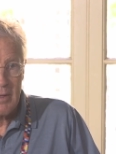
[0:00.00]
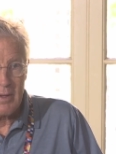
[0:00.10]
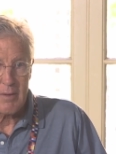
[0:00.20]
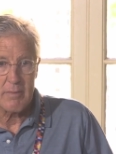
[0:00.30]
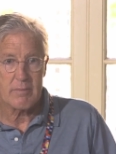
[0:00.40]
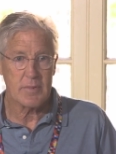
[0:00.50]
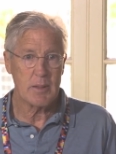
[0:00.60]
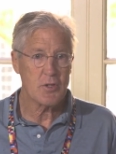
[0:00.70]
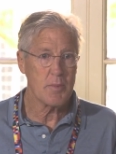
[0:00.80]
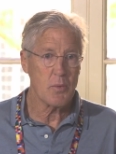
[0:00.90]
the
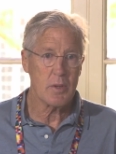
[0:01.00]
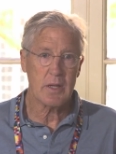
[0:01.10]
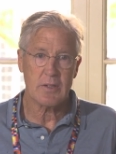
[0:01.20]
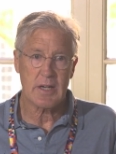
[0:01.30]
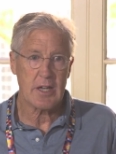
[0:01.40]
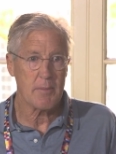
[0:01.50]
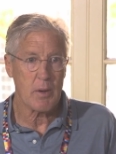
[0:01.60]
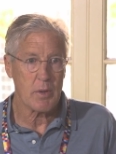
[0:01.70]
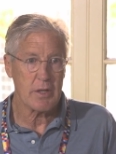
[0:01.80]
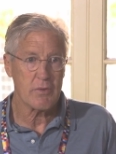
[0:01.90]
team should be really excited
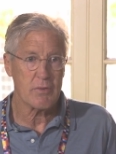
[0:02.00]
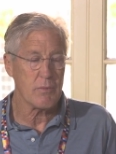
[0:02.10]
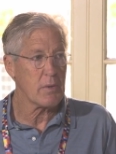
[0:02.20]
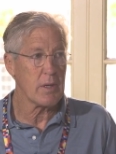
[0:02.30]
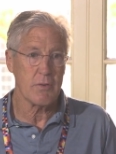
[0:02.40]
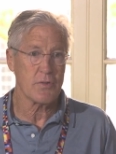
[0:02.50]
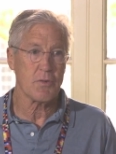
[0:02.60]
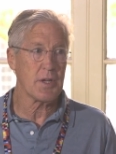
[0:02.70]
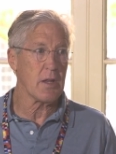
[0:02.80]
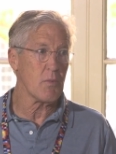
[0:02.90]
about what he's. there's
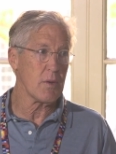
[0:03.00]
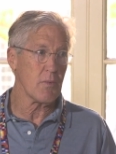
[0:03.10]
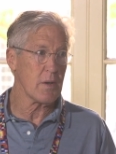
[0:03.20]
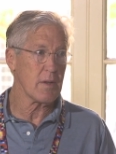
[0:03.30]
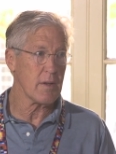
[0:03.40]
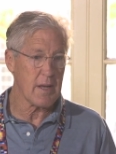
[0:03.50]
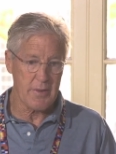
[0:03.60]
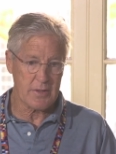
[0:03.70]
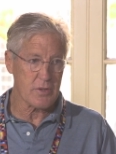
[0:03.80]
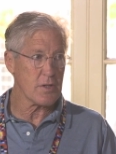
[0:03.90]
no telling what, what how
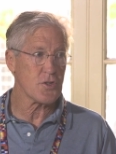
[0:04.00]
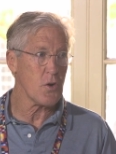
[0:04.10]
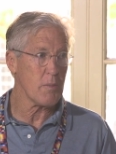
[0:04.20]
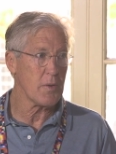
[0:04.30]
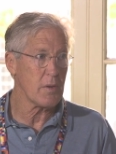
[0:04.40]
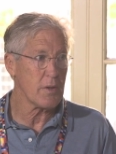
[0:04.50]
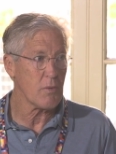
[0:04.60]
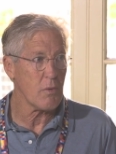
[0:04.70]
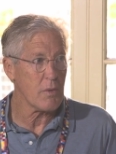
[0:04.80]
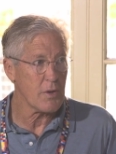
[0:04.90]
that's going to show up in, in
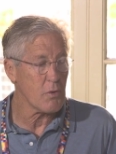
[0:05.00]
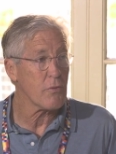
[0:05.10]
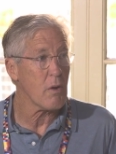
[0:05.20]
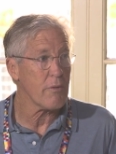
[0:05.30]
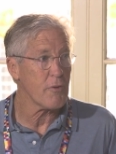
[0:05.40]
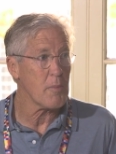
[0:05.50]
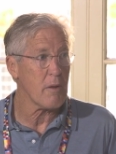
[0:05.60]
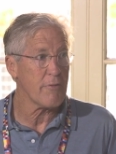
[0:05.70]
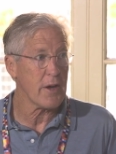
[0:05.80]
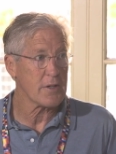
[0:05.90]
an overall
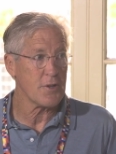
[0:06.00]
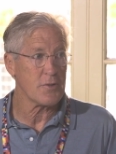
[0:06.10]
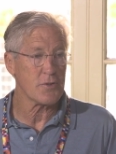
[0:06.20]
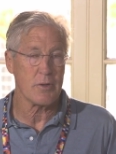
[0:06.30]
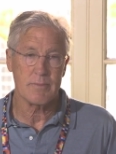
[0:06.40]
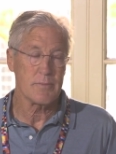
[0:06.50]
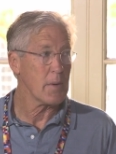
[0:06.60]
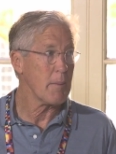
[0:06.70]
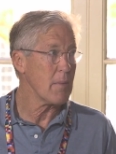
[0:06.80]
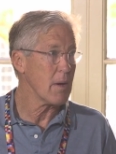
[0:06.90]
football effect, you know. so
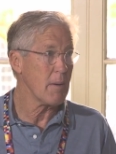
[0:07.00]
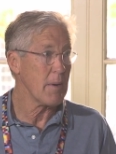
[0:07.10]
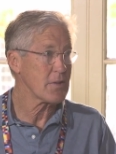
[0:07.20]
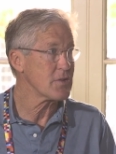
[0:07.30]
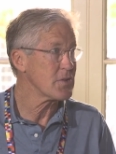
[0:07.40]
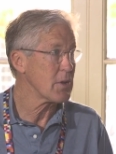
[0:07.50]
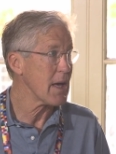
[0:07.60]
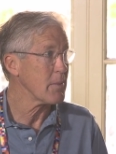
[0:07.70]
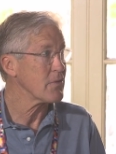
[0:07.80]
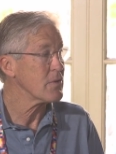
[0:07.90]
I'm, I'm, anxious to see what
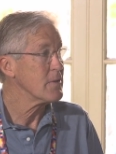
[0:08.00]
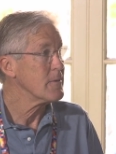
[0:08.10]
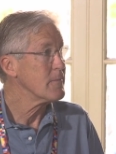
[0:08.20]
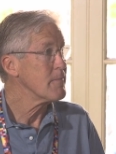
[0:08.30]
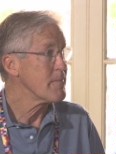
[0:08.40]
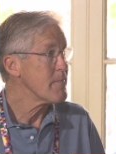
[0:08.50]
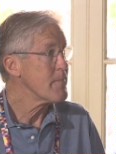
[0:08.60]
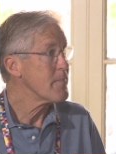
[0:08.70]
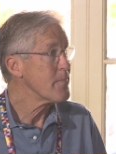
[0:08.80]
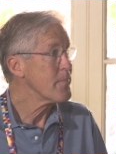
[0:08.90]
happens. Sorry, your tackle
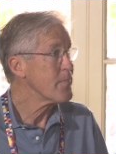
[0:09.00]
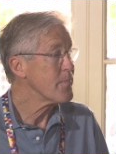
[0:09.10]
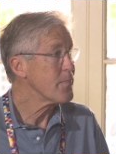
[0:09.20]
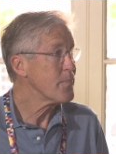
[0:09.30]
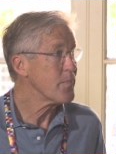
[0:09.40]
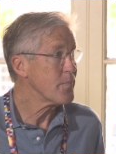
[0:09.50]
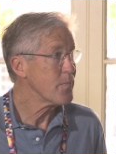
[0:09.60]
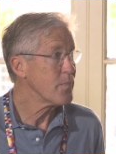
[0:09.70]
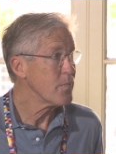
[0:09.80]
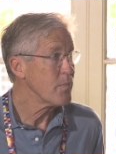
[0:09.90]
situation are, are
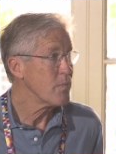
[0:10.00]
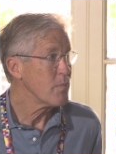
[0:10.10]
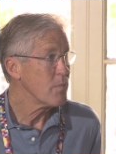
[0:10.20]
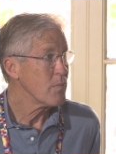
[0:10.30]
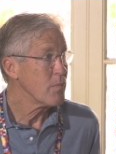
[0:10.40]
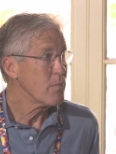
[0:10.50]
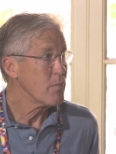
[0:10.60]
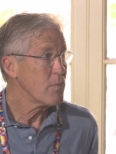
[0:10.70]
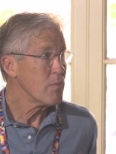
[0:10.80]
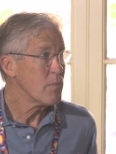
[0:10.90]
Duane and Brandon still?
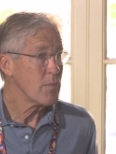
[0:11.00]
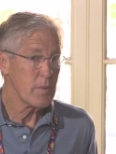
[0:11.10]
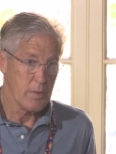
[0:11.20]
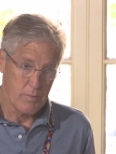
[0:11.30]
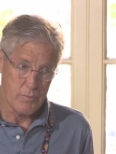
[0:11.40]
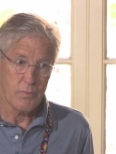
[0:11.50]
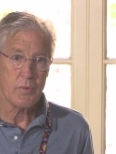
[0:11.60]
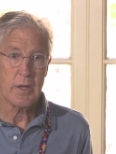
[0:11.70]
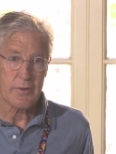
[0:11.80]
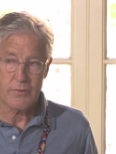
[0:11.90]
Playing?
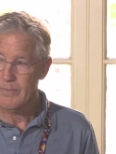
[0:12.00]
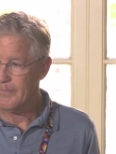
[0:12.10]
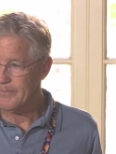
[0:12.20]
Yes.